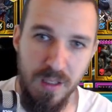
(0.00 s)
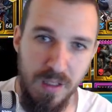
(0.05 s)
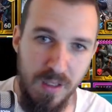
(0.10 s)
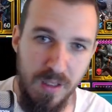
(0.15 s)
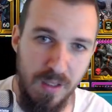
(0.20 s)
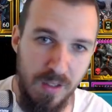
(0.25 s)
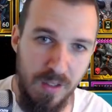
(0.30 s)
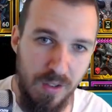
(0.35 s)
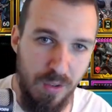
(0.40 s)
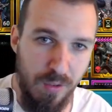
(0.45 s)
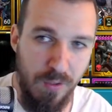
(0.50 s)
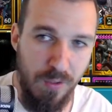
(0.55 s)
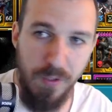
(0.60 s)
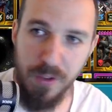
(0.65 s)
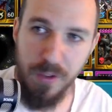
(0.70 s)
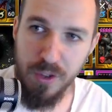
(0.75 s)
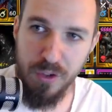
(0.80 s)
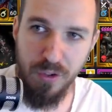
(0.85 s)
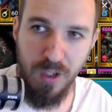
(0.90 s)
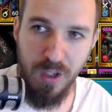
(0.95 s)
So if you're
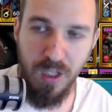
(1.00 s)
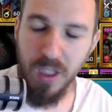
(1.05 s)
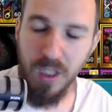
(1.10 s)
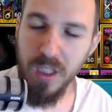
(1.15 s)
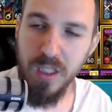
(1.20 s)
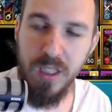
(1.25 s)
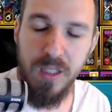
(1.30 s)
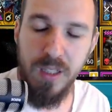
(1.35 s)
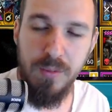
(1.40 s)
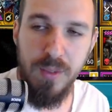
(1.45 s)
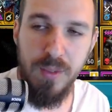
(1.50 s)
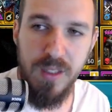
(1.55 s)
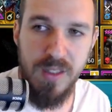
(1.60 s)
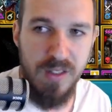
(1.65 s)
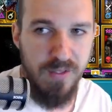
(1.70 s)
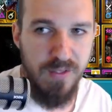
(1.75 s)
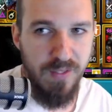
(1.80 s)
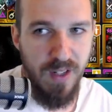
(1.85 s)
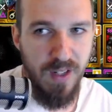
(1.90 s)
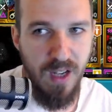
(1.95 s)
struggling with
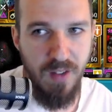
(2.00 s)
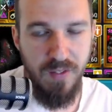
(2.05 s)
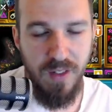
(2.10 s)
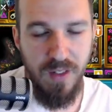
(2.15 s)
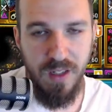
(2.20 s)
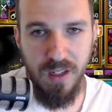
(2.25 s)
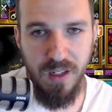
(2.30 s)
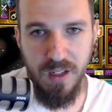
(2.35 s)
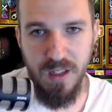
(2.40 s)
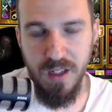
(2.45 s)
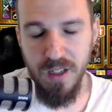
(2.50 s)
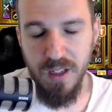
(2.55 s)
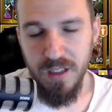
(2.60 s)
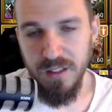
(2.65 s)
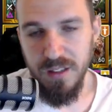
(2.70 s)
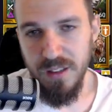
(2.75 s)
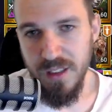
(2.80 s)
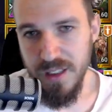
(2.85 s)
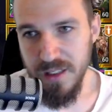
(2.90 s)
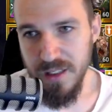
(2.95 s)
surviving
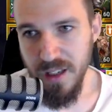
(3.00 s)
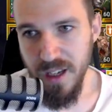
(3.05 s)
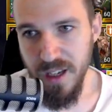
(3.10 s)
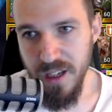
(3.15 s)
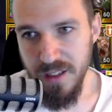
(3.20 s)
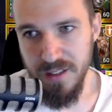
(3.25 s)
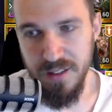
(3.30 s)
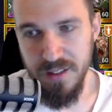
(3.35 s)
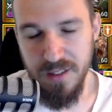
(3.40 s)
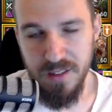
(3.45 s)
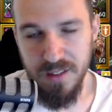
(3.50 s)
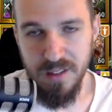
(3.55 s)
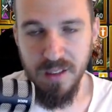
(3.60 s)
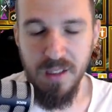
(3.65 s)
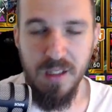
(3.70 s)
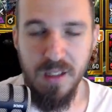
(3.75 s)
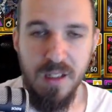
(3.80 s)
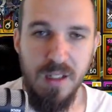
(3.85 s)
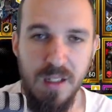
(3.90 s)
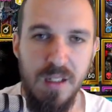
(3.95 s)
the attacks,
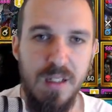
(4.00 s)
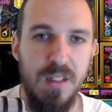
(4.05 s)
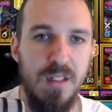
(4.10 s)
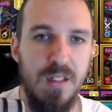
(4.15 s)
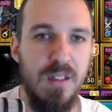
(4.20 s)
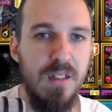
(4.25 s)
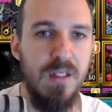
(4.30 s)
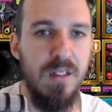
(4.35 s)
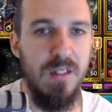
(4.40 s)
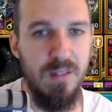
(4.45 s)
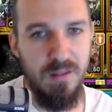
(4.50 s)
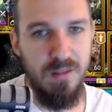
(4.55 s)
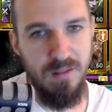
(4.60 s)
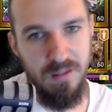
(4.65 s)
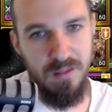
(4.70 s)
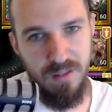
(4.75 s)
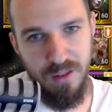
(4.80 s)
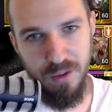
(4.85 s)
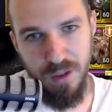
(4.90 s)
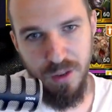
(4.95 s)

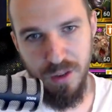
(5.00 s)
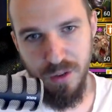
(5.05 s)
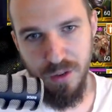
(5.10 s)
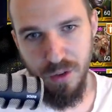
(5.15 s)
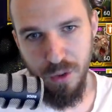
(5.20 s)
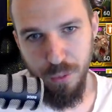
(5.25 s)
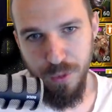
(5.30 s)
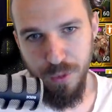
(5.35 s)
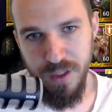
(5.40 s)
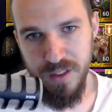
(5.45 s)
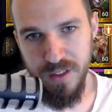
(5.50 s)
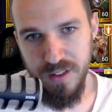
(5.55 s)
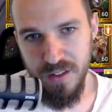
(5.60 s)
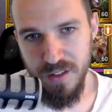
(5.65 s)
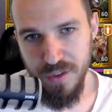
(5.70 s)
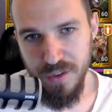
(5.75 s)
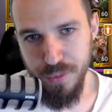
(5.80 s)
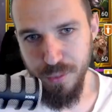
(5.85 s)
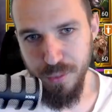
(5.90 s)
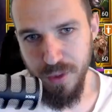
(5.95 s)
you can always
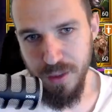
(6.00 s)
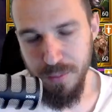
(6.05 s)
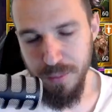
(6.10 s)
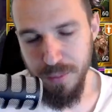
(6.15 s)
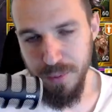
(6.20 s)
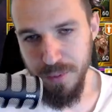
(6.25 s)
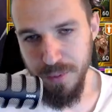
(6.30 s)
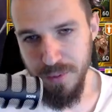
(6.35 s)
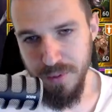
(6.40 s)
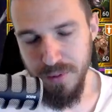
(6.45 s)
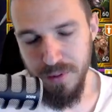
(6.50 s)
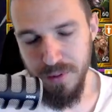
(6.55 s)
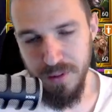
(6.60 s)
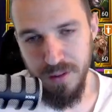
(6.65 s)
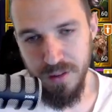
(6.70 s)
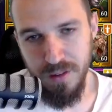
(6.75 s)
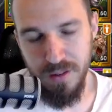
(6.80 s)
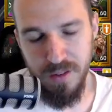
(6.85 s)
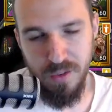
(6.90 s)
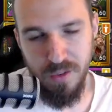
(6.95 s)
swap
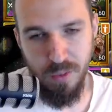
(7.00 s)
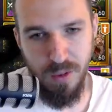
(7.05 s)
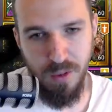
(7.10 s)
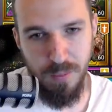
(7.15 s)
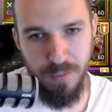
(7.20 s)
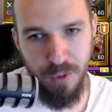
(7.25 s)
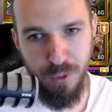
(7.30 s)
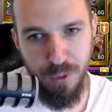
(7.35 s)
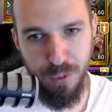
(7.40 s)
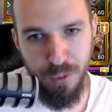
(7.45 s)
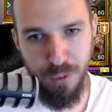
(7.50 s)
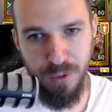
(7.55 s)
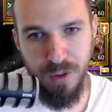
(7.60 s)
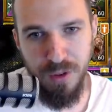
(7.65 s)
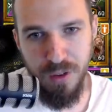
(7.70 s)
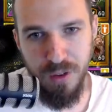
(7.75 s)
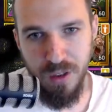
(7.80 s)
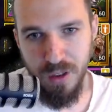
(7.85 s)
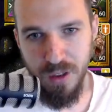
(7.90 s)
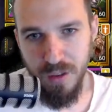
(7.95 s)
Gnut
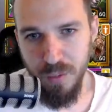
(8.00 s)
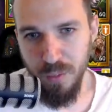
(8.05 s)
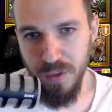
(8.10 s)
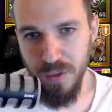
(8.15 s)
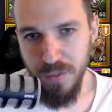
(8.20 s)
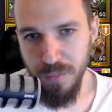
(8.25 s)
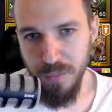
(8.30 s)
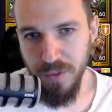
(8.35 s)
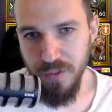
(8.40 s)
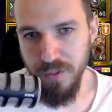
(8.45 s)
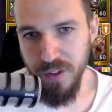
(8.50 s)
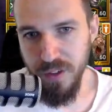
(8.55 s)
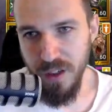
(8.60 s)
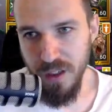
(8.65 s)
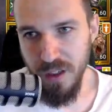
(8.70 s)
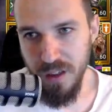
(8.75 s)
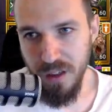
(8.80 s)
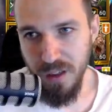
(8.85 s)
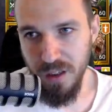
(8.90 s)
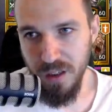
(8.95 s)
with
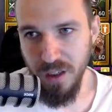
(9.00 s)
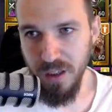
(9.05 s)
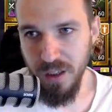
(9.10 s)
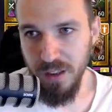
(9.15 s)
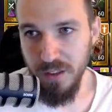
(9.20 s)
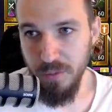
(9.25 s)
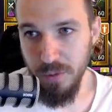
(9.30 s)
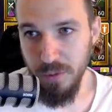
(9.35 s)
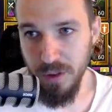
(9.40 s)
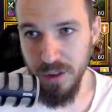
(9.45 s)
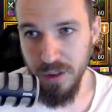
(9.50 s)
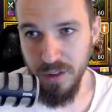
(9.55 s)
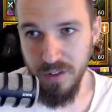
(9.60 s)
Mithrala, and it works